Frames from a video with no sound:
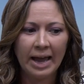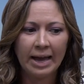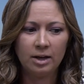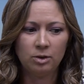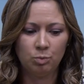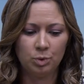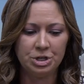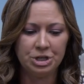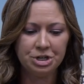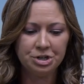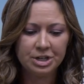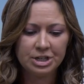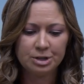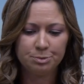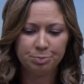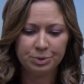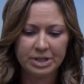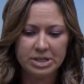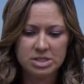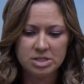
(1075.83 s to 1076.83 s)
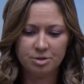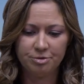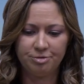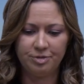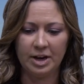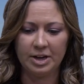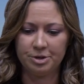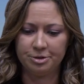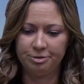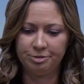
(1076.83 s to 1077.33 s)
in a place of
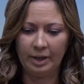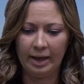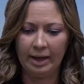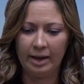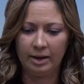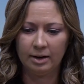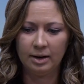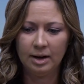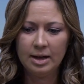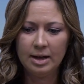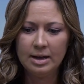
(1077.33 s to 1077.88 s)
fight or flight,